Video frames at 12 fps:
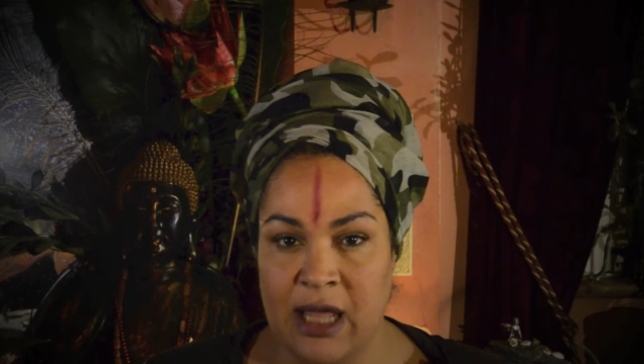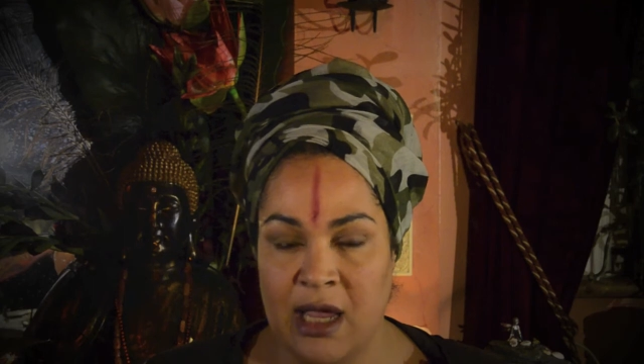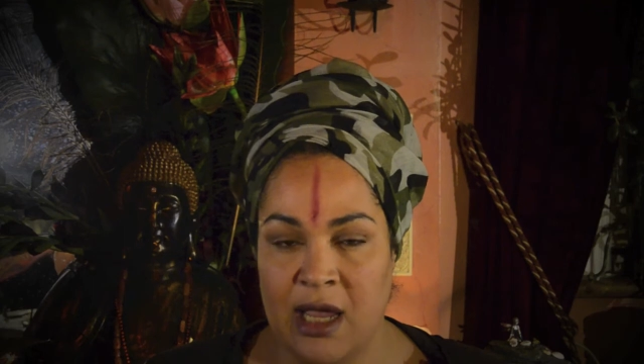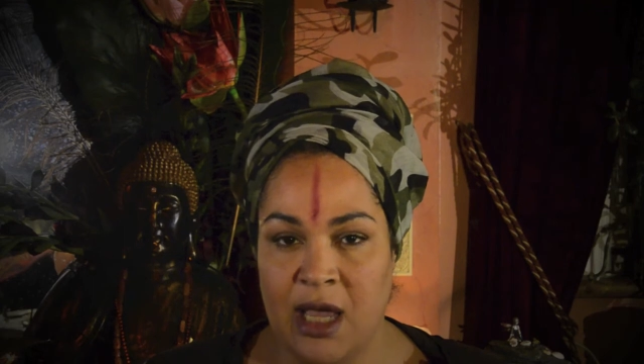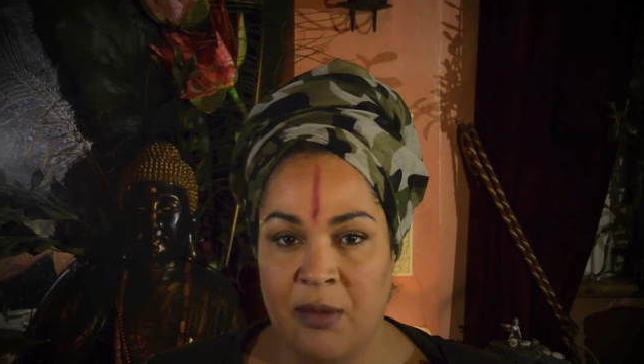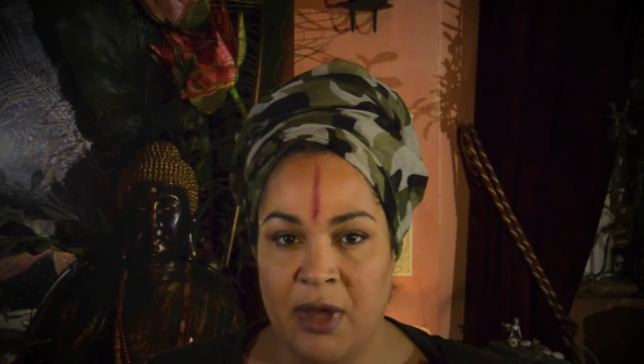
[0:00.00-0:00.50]

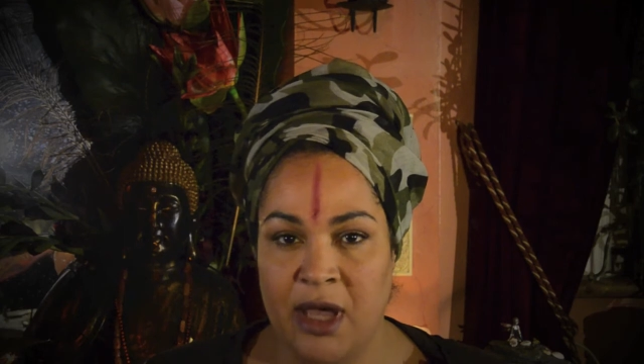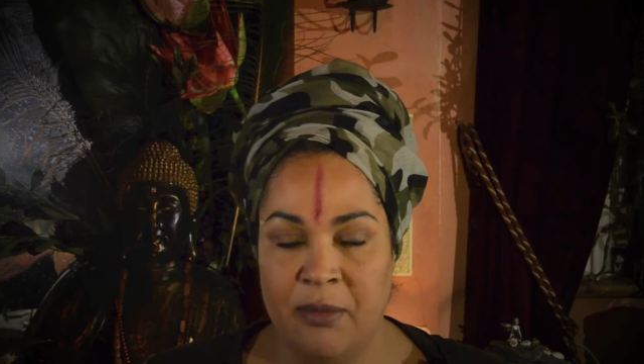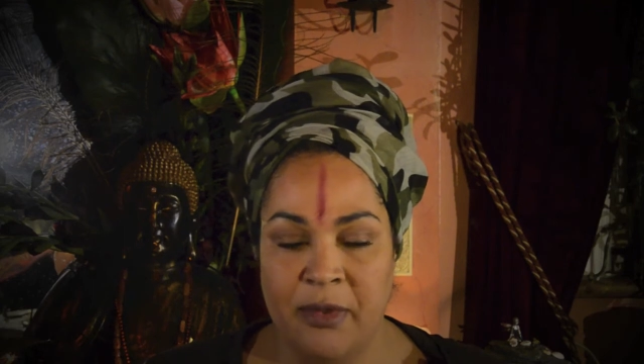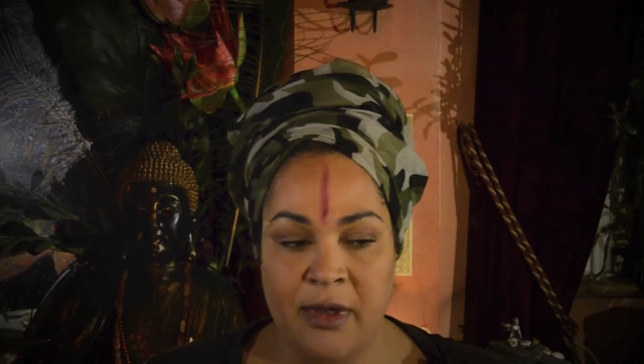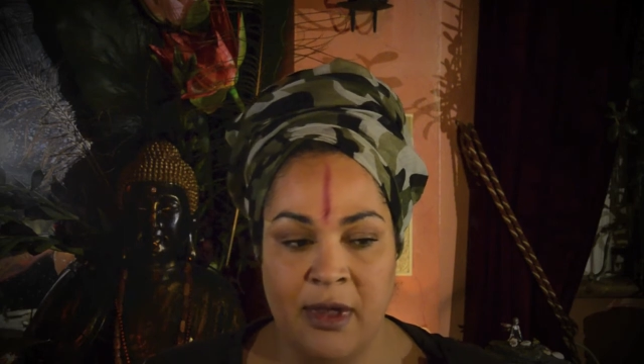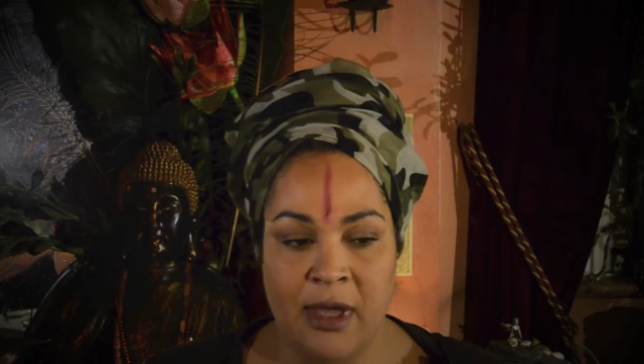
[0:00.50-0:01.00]
that come
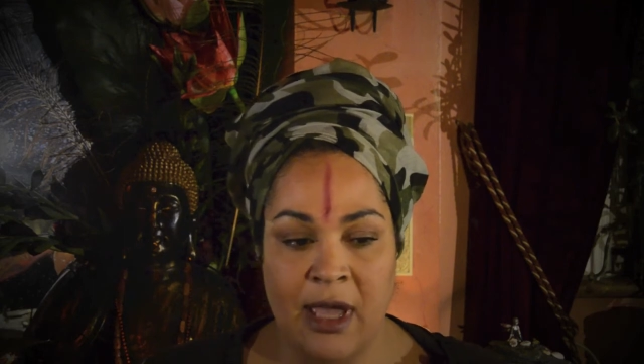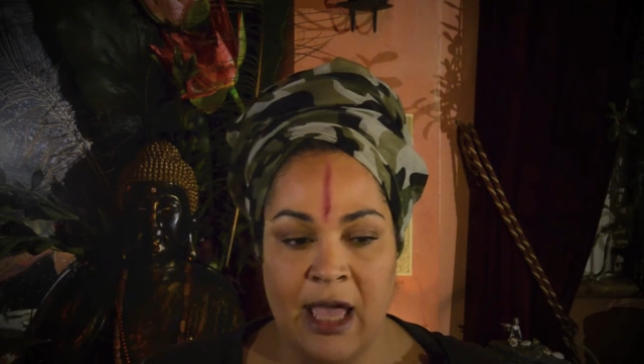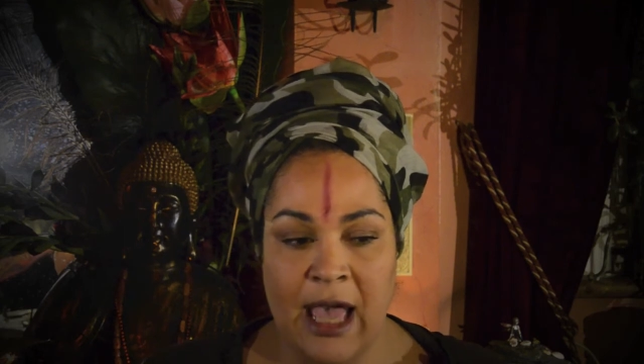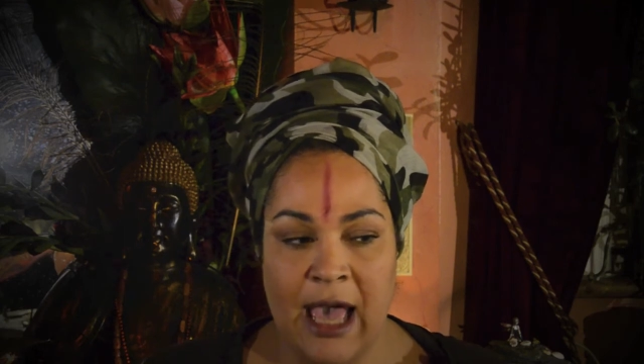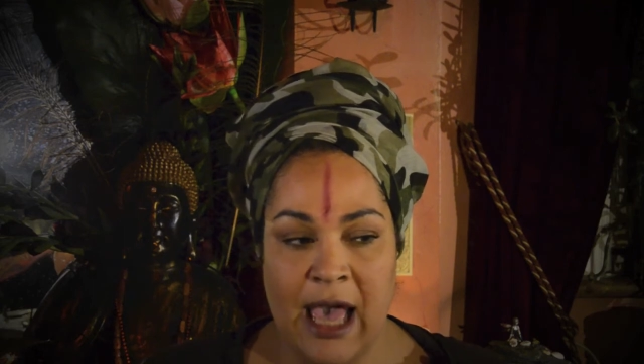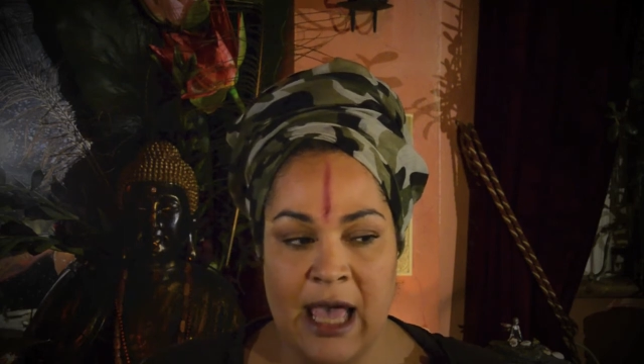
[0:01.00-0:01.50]
up,
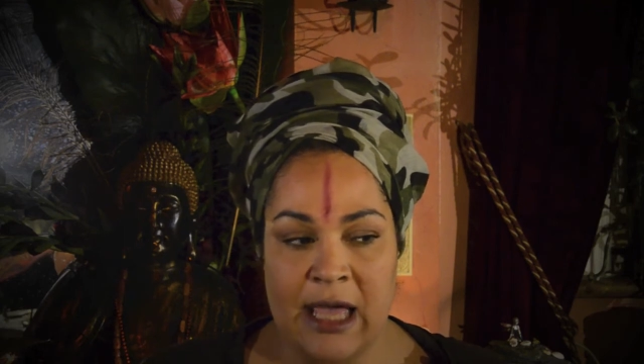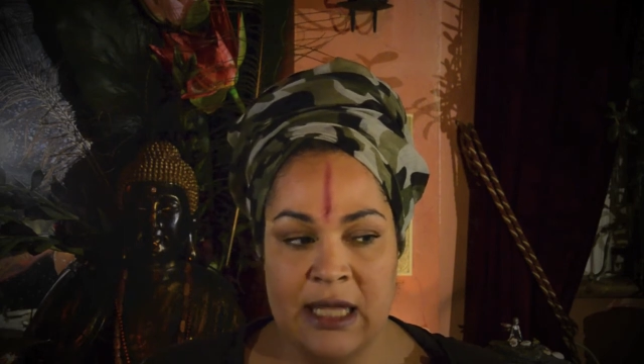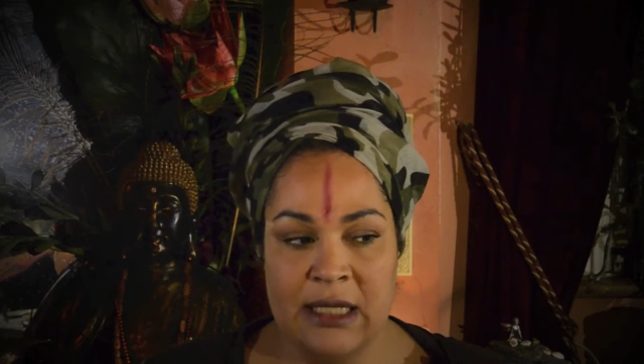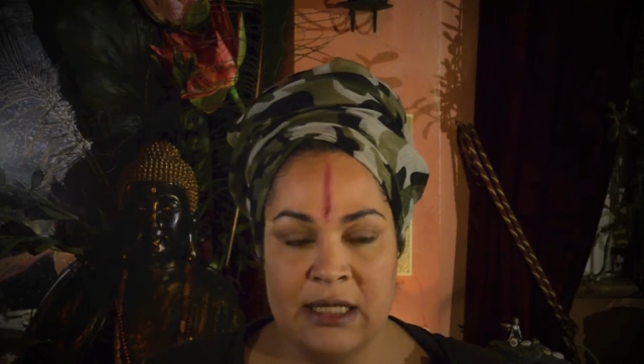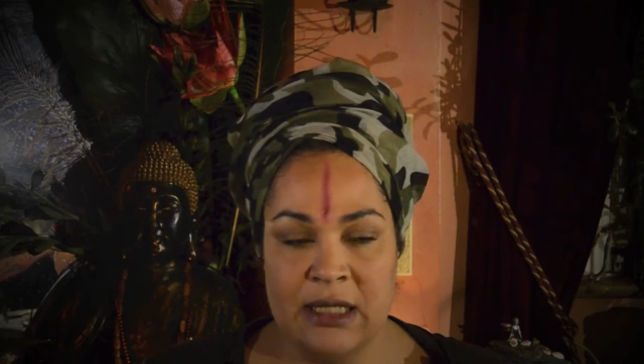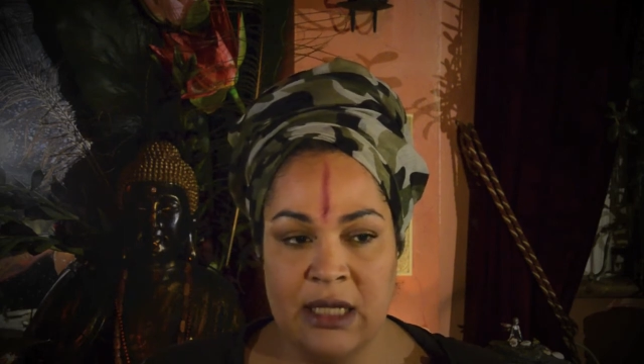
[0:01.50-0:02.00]

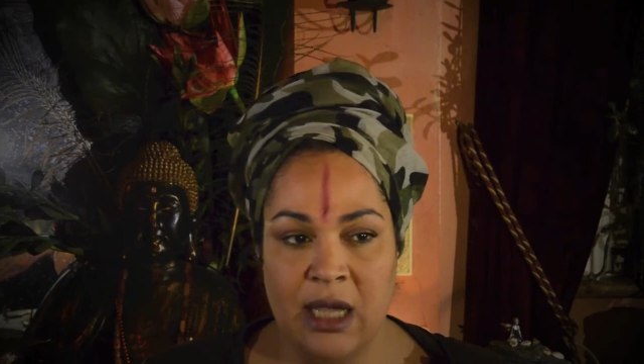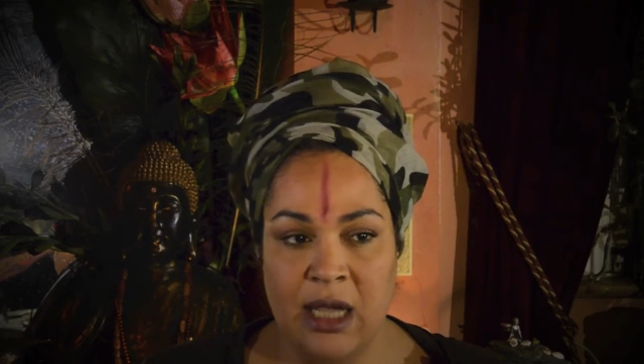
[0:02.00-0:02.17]
and